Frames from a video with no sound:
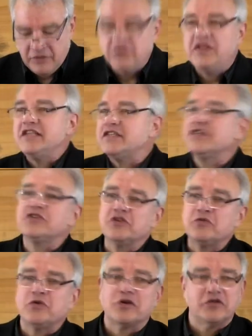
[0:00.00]
This is
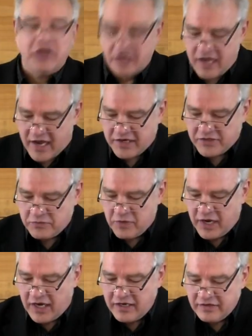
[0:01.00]
the world that God has
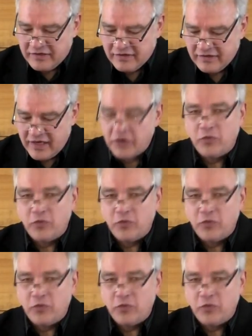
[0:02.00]
made,